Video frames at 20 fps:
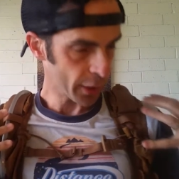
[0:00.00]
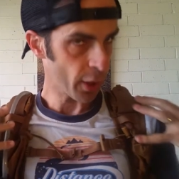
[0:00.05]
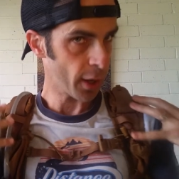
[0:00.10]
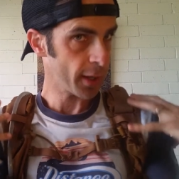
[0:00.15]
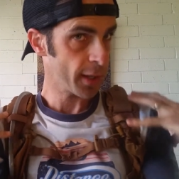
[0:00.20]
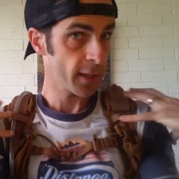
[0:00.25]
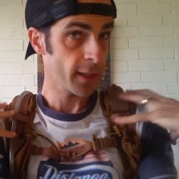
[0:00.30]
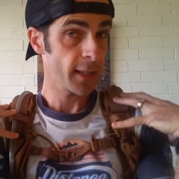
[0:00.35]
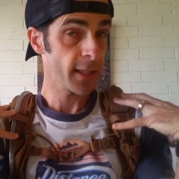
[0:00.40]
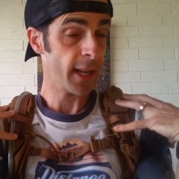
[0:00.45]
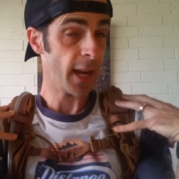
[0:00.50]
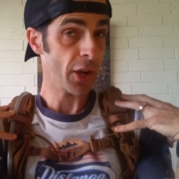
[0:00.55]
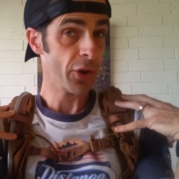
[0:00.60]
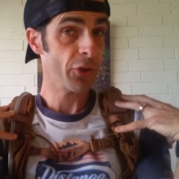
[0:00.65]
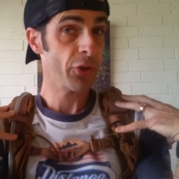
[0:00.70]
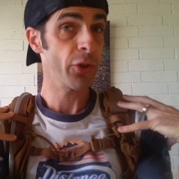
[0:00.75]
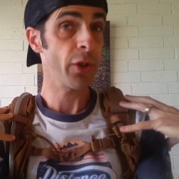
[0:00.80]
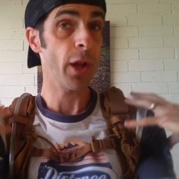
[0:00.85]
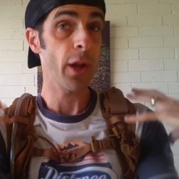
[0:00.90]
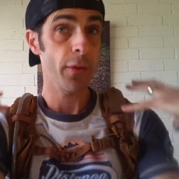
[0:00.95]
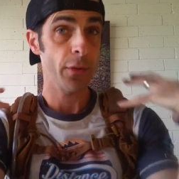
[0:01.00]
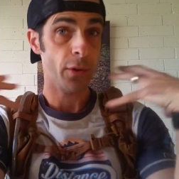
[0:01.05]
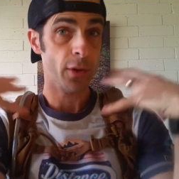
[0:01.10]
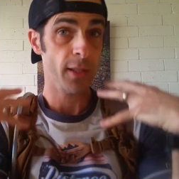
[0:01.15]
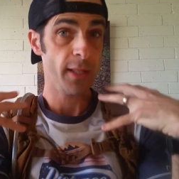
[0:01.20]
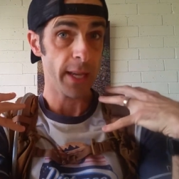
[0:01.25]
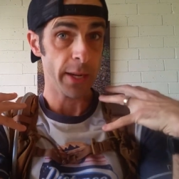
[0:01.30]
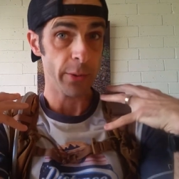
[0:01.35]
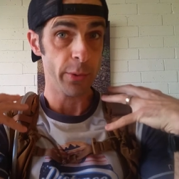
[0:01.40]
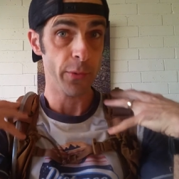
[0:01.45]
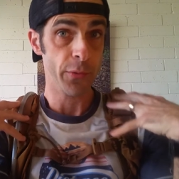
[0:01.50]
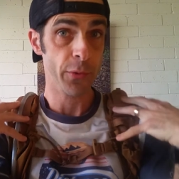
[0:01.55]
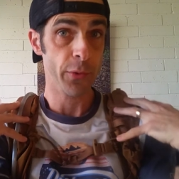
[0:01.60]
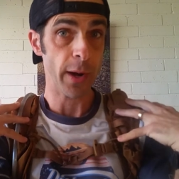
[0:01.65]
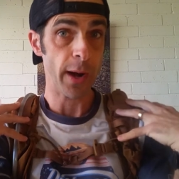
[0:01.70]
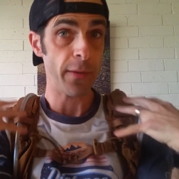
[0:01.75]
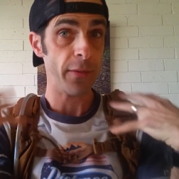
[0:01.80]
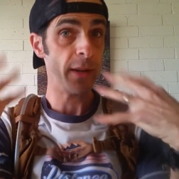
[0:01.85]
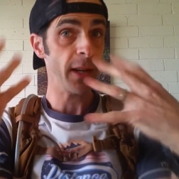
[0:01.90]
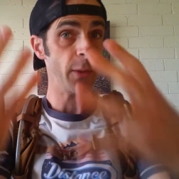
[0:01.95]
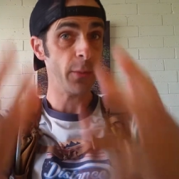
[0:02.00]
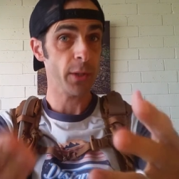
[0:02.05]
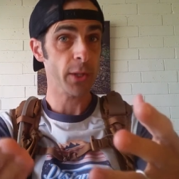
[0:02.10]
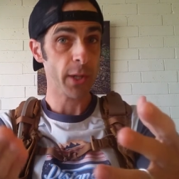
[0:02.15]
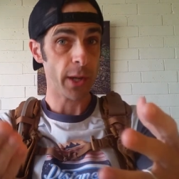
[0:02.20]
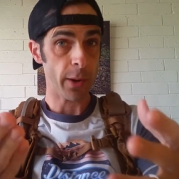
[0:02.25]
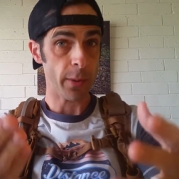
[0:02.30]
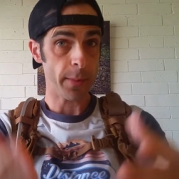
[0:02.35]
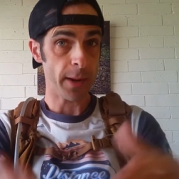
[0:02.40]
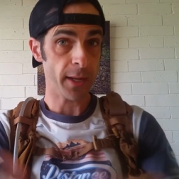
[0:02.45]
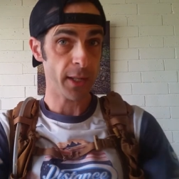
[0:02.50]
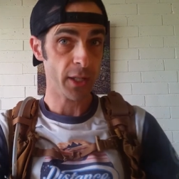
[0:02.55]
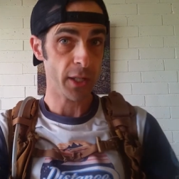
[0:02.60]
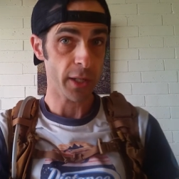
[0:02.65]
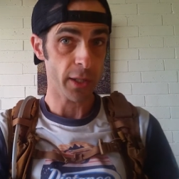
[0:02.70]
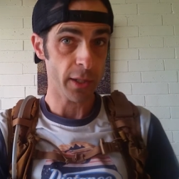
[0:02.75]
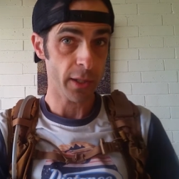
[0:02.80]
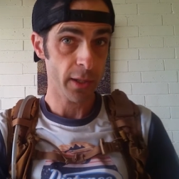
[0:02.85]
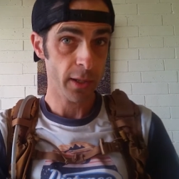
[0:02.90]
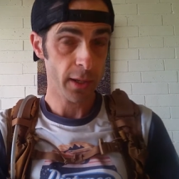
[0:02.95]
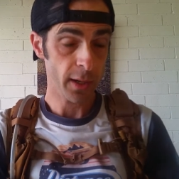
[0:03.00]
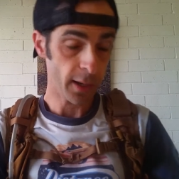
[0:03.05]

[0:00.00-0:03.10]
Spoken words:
nice and central over your center of gravity, which I'll mention